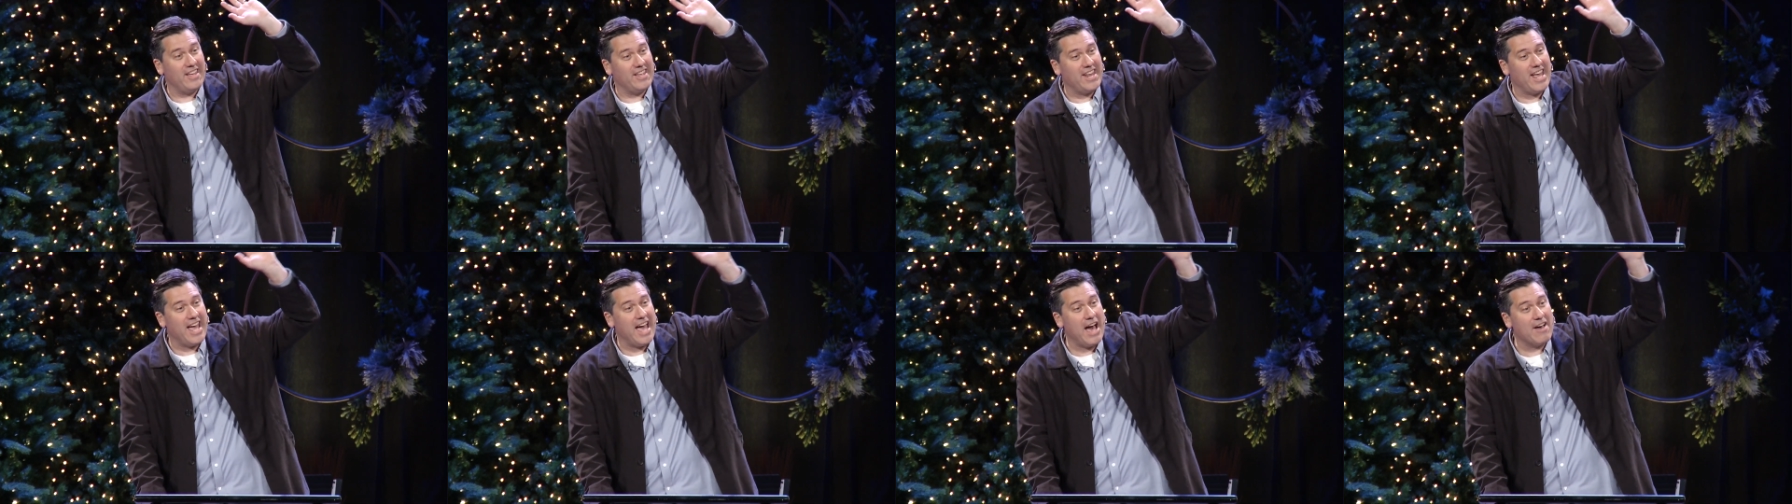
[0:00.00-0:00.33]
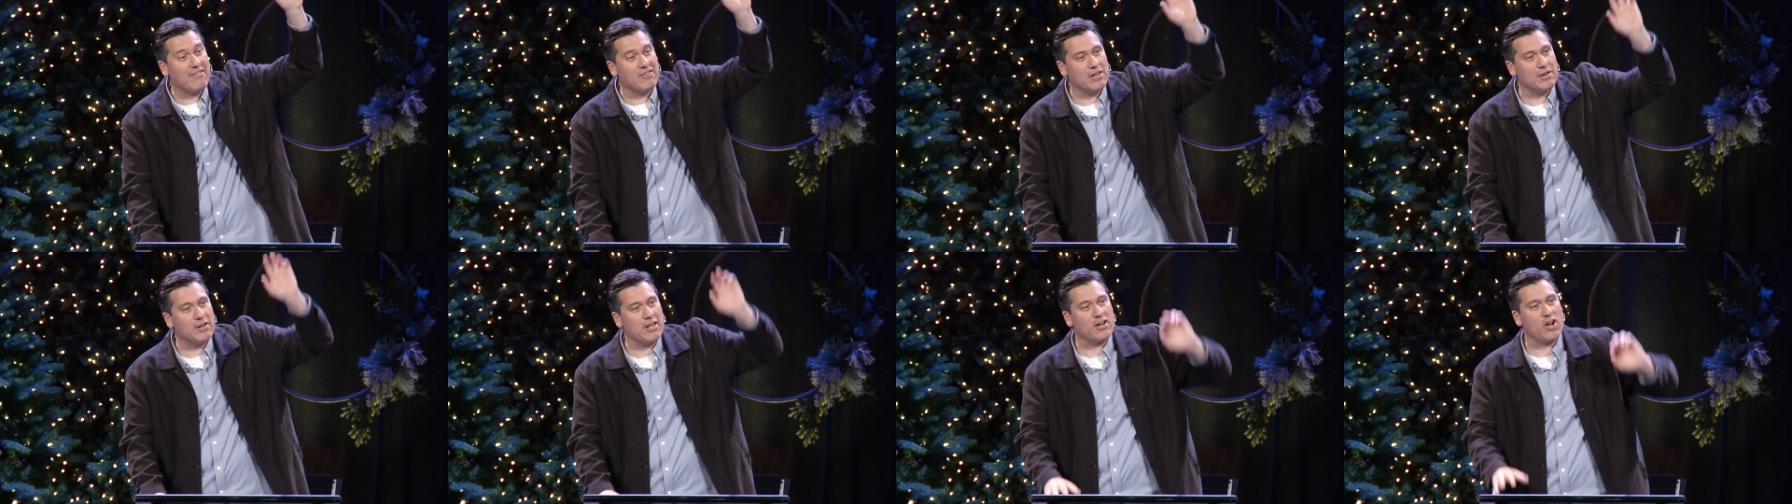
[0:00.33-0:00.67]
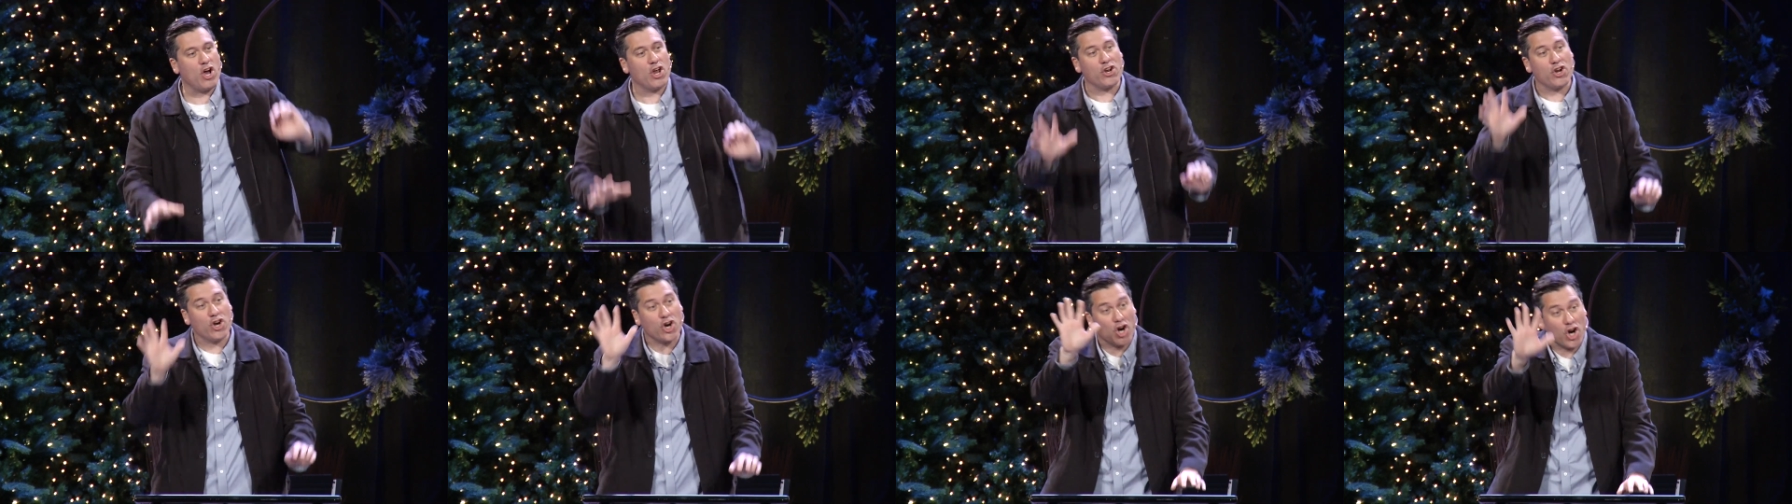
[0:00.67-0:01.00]
in heaven and
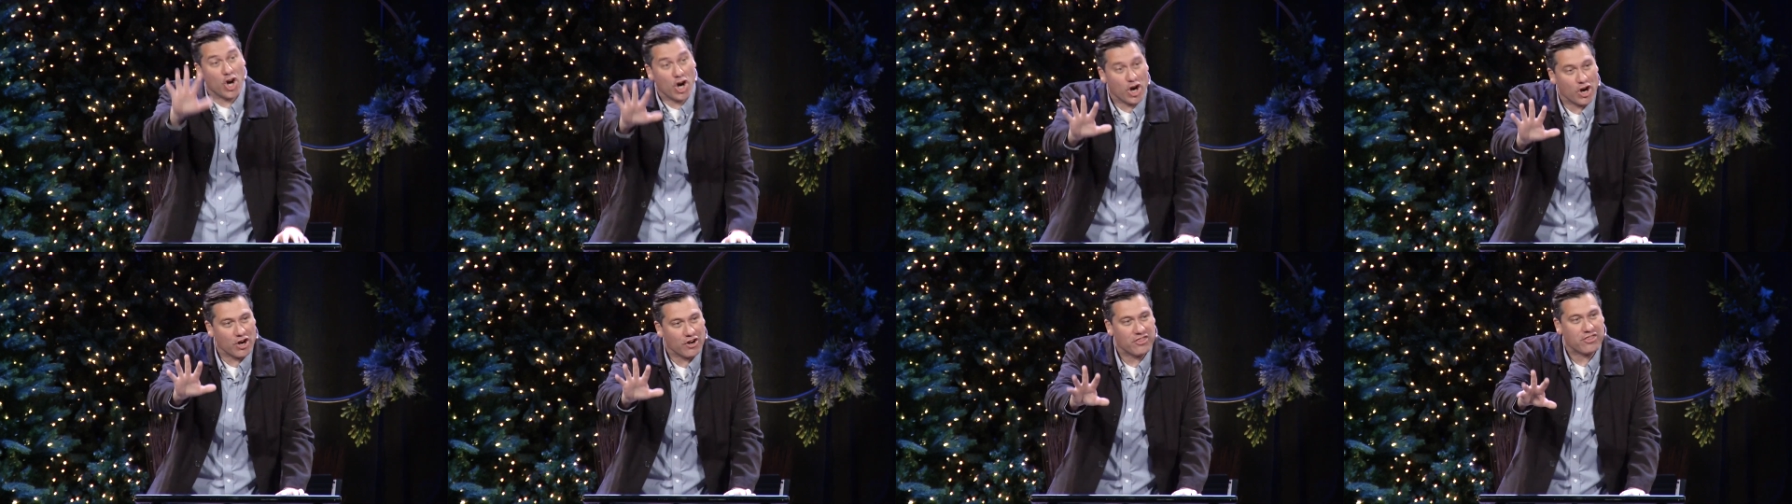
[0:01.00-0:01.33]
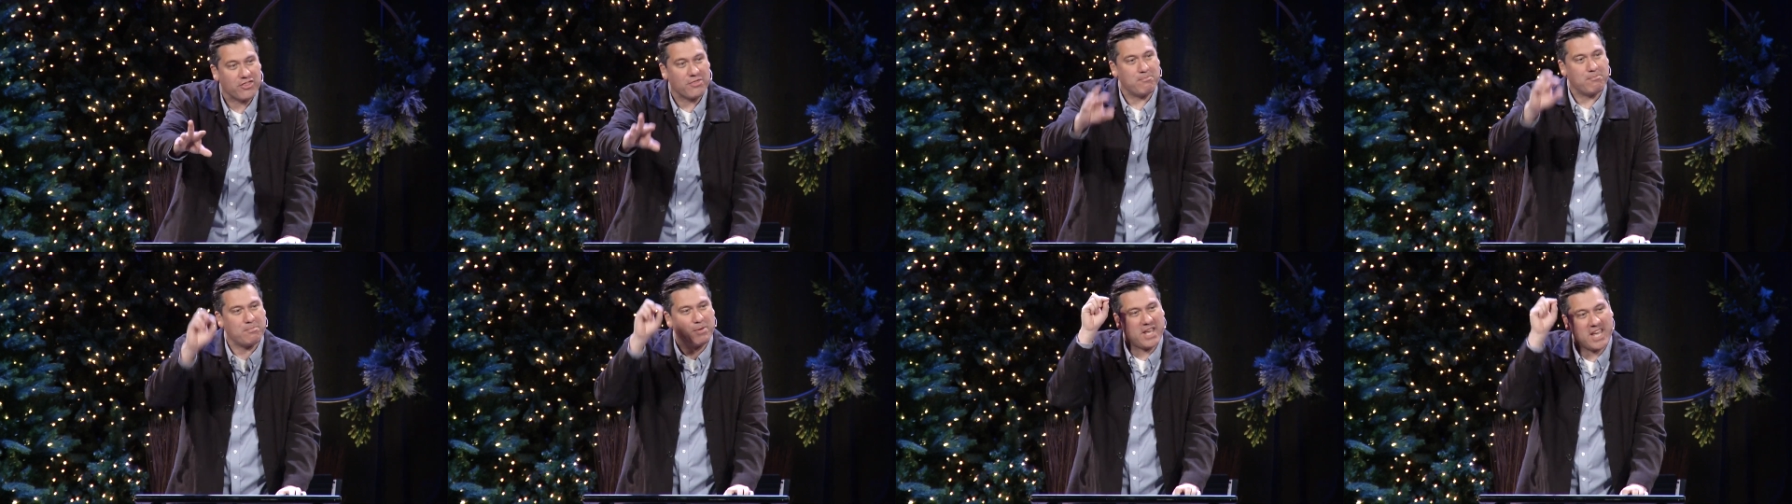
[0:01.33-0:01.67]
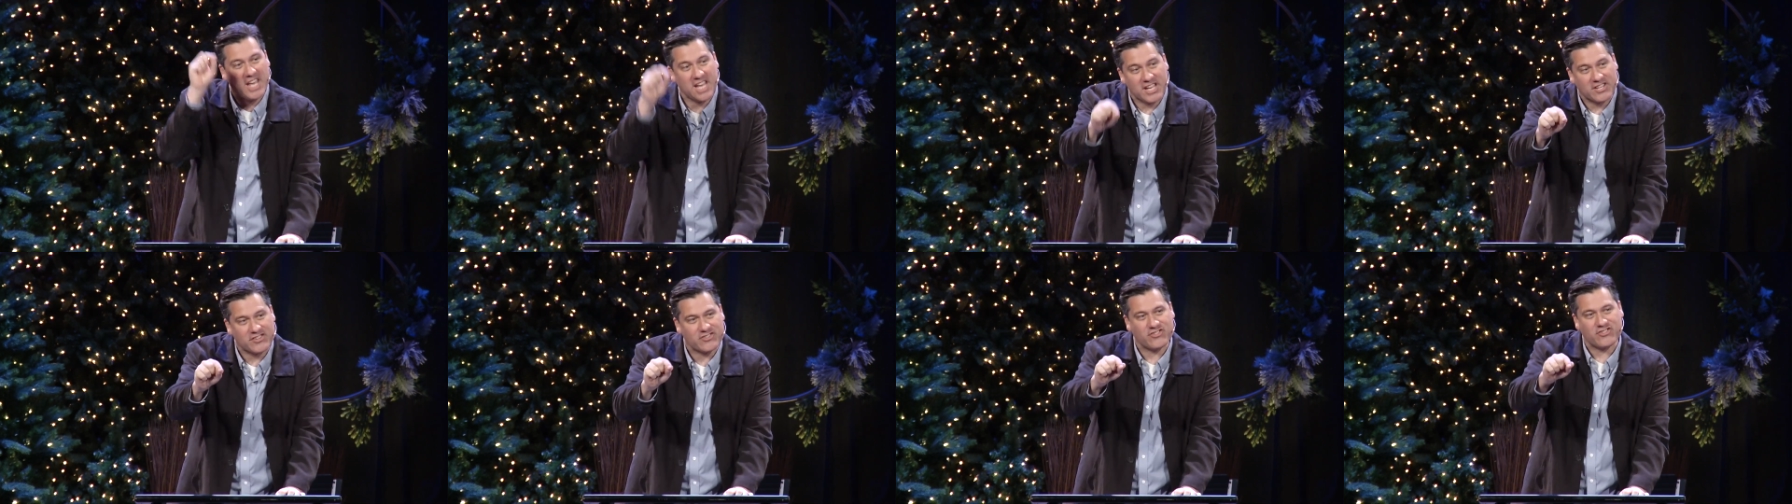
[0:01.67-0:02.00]
on earth,
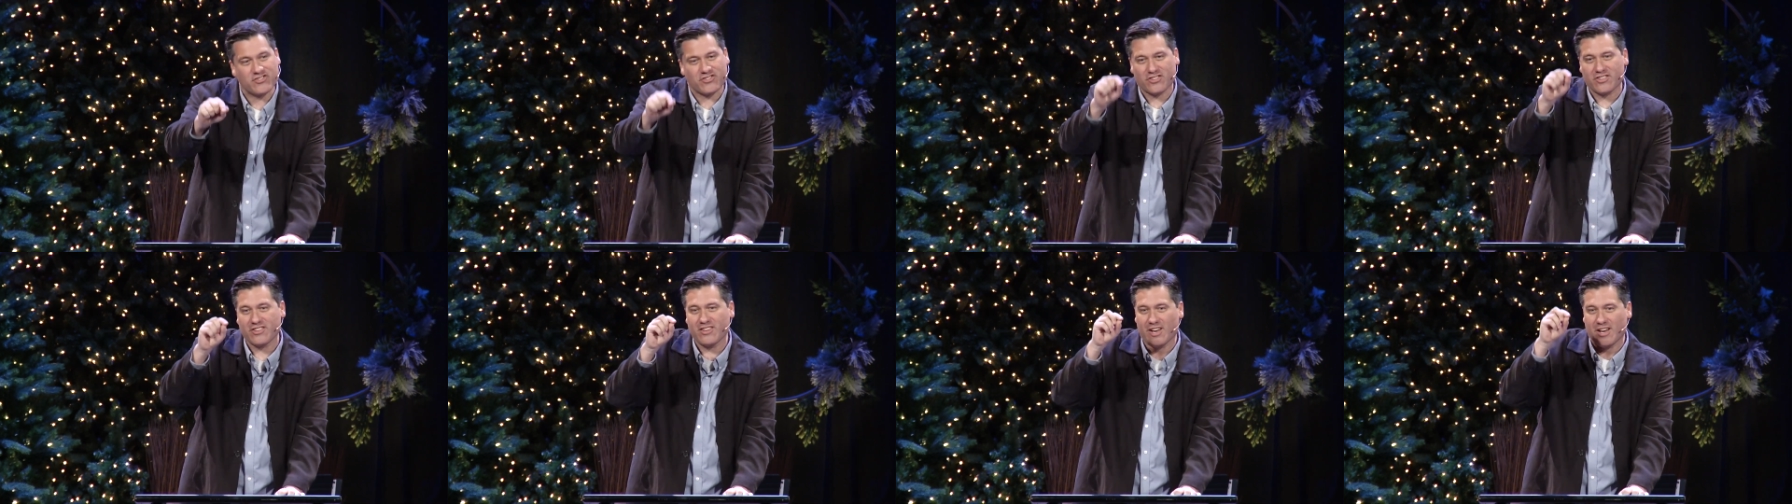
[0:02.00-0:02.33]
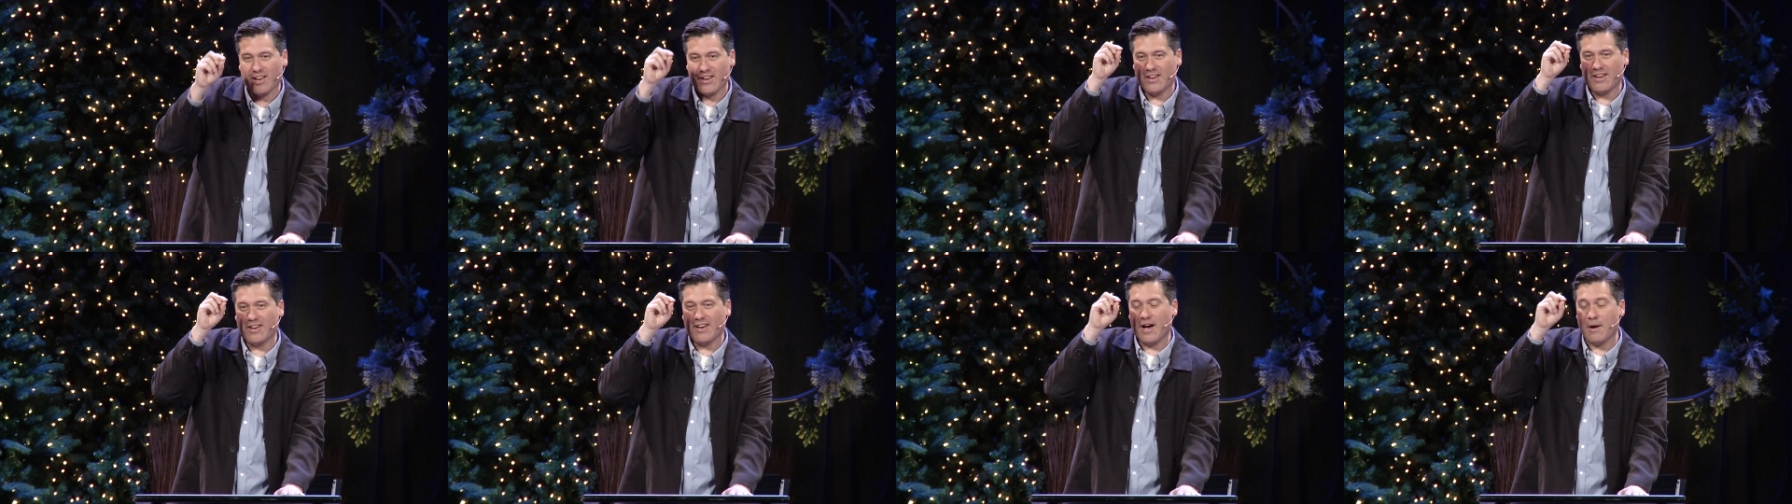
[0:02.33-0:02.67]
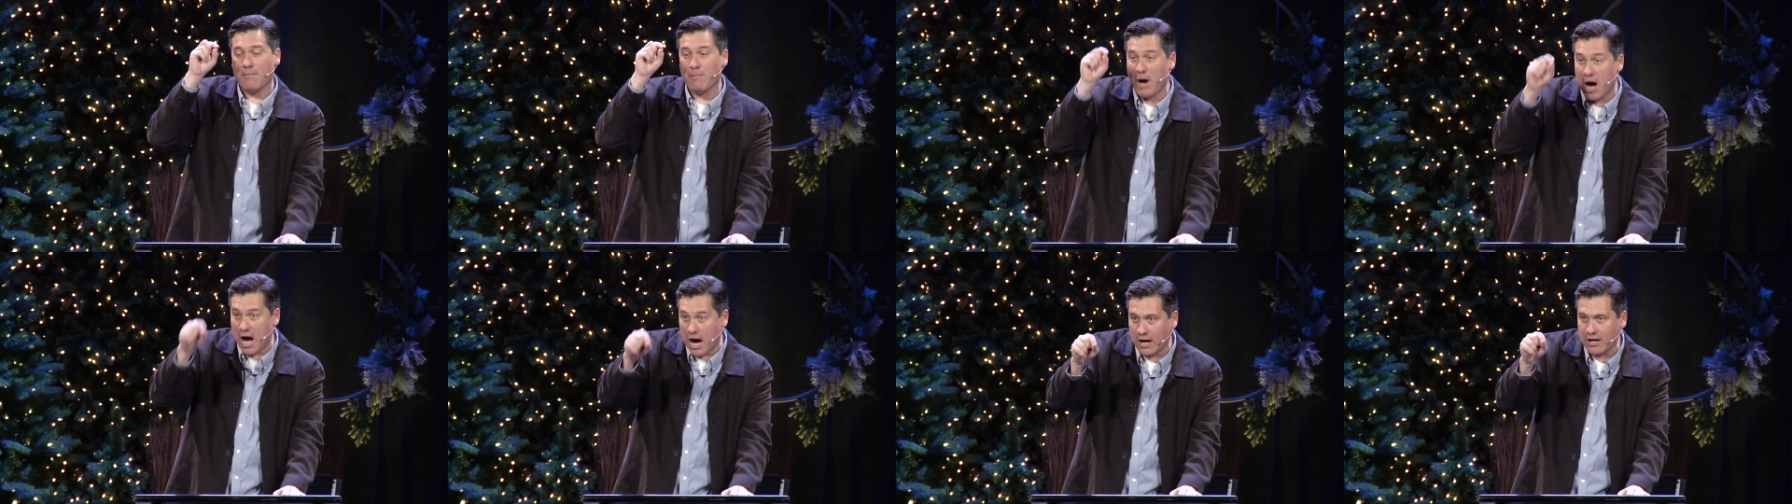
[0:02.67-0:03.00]
peace
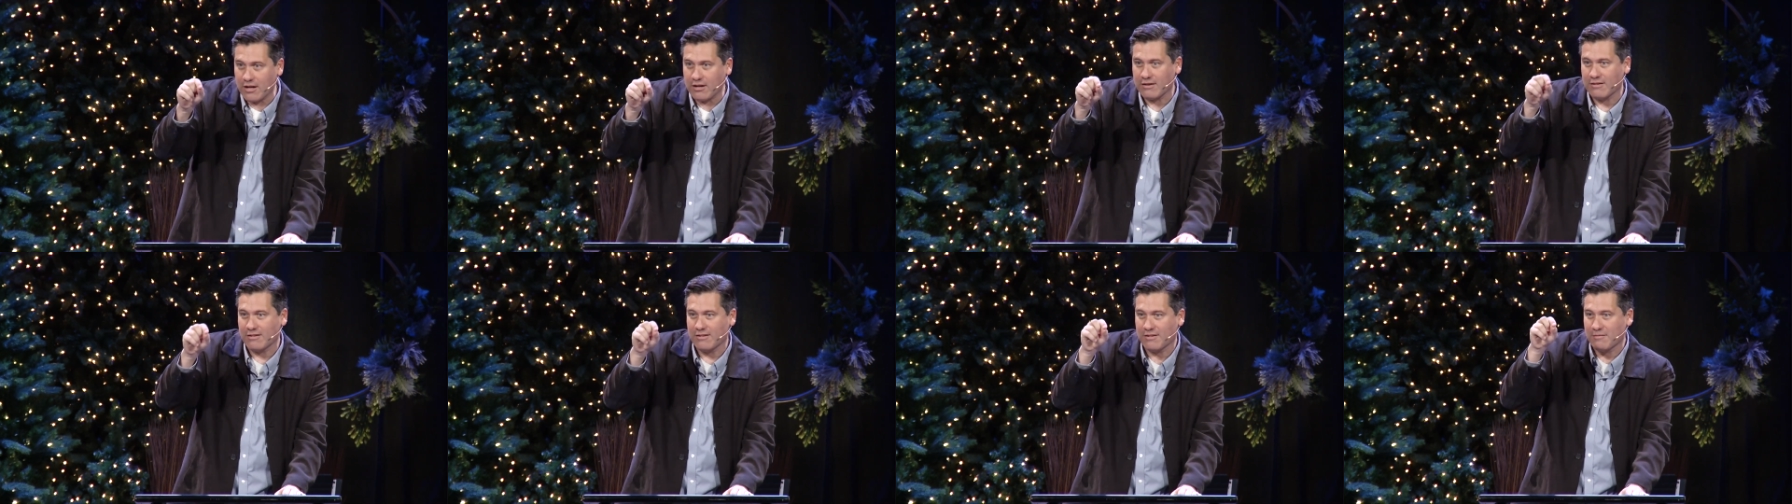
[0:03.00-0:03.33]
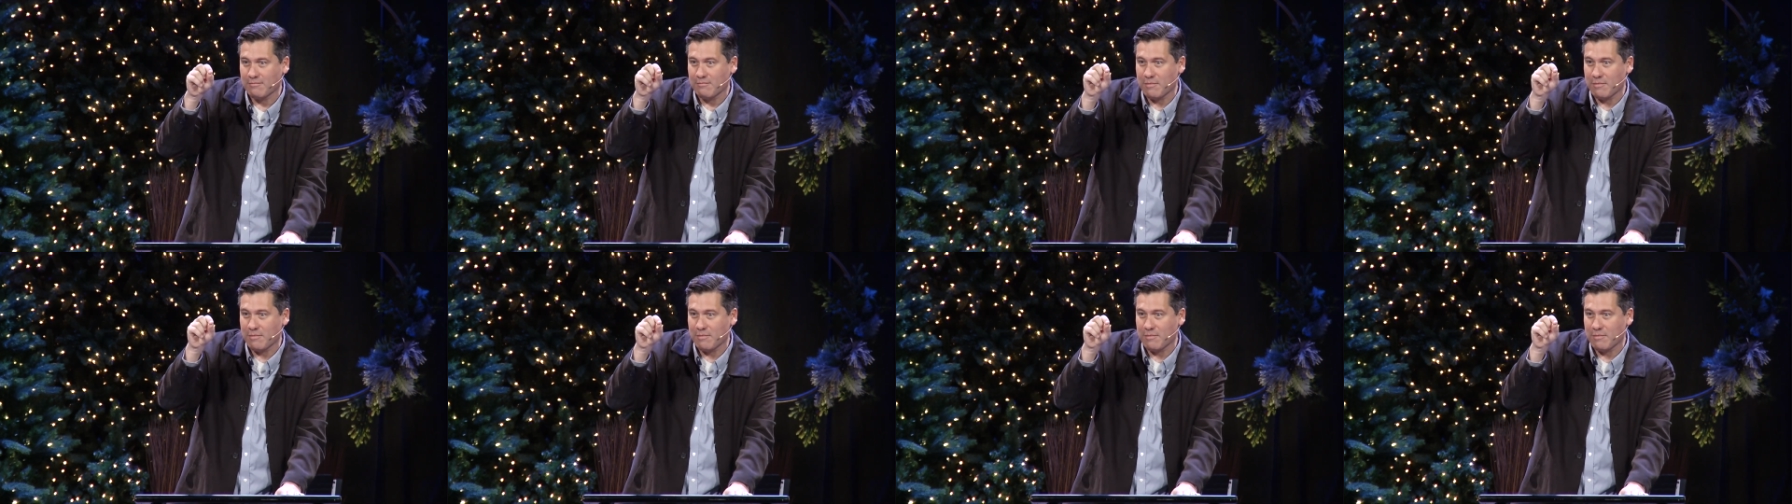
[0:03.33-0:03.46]
among